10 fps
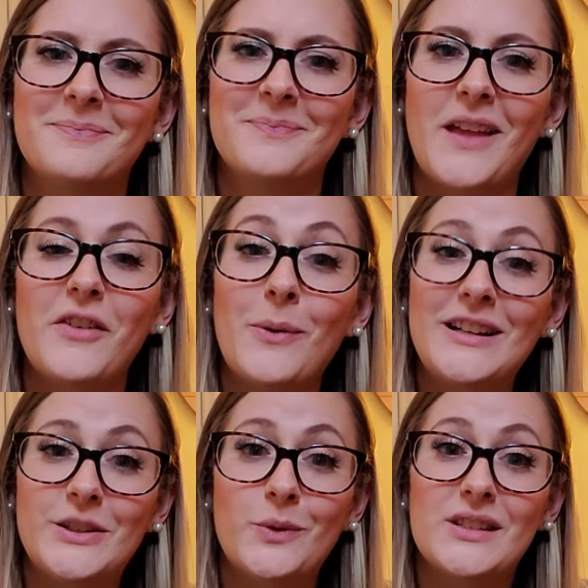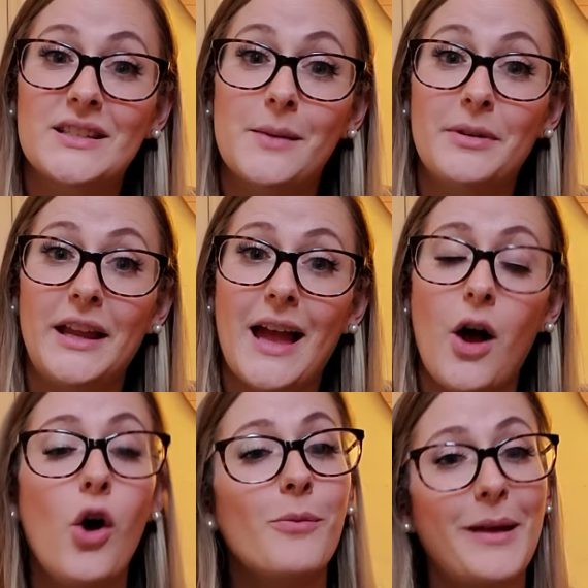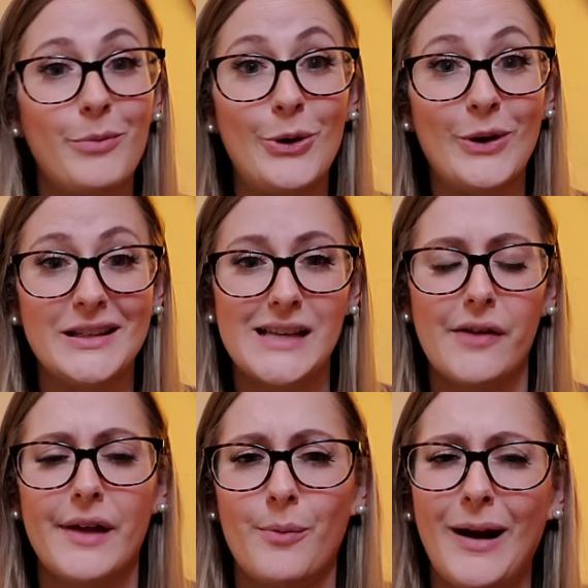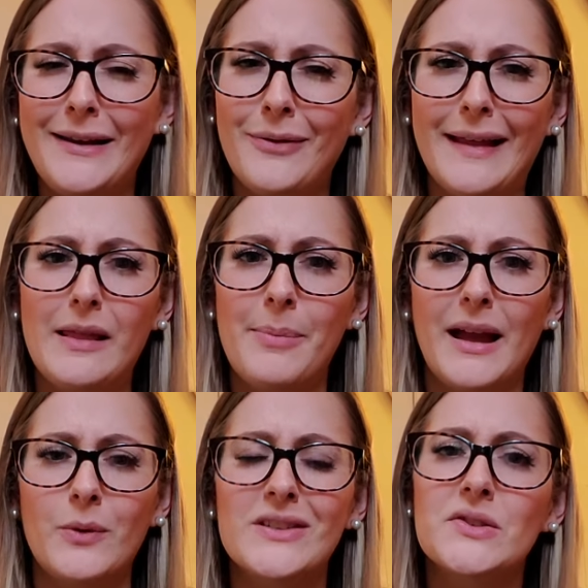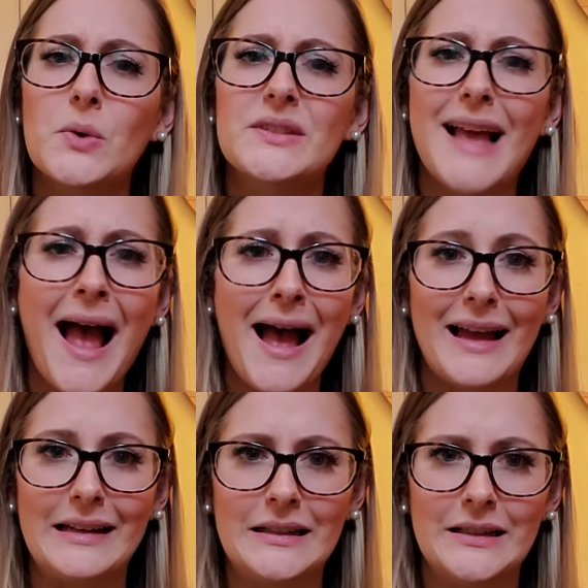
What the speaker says: If you're watching this with somebody at home, maybe you can tell them, why do you think the penguin's so sad?